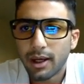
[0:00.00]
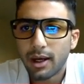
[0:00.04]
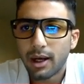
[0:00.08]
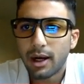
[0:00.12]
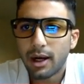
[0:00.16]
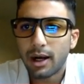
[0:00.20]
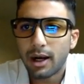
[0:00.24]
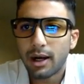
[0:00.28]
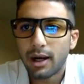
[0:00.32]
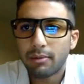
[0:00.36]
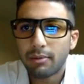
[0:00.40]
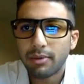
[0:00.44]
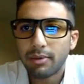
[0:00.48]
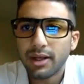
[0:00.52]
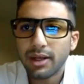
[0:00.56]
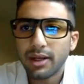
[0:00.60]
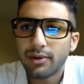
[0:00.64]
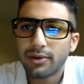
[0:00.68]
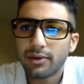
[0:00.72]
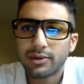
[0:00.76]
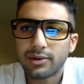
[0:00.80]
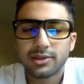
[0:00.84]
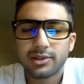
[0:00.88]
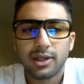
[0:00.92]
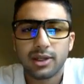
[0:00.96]
But
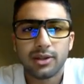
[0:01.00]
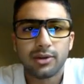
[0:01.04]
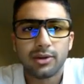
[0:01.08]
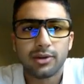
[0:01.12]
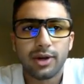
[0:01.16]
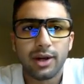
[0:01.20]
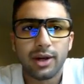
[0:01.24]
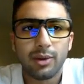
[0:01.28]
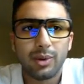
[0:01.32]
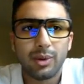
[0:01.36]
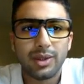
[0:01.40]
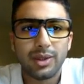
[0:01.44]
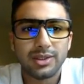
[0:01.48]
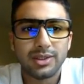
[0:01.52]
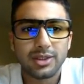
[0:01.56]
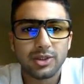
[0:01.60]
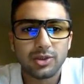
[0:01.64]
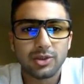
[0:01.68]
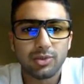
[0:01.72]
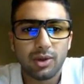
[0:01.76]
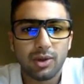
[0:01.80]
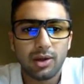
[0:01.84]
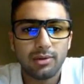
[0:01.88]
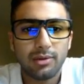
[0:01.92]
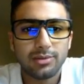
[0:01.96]
there's other great ways
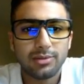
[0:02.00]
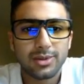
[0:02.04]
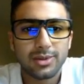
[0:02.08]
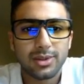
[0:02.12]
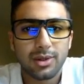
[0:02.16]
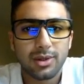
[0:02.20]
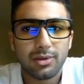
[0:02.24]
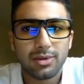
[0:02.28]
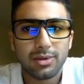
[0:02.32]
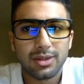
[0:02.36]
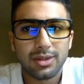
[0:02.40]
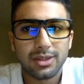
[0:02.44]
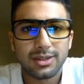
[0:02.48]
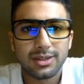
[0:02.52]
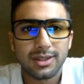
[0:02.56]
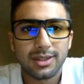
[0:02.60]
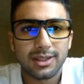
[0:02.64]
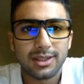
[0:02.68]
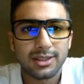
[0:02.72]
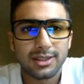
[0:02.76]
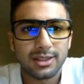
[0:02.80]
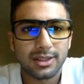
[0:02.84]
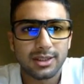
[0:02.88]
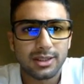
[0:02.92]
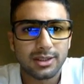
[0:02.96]
as well. So in this
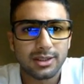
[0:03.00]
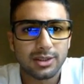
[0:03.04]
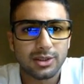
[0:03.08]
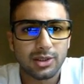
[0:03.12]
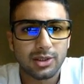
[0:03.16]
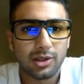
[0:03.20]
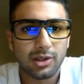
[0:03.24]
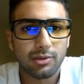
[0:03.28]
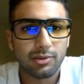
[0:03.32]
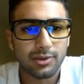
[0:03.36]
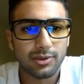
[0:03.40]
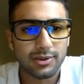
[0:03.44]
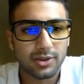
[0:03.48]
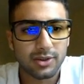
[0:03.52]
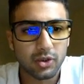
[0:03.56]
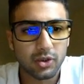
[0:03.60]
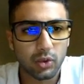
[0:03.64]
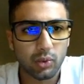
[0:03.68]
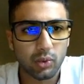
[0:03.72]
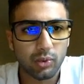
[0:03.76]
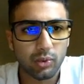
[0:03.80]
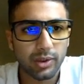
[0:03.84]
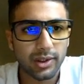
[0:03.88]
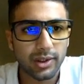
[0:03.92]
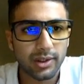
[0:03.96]
lesson, let's start with
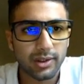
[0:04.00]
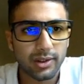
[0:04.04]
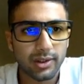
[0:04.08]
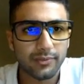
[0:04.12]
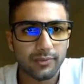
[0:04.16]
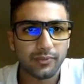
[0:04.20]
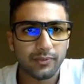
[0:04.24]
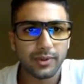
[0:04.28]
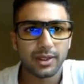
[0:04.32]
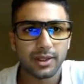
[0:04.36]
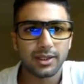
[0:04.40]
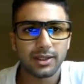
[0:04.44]
Twitter.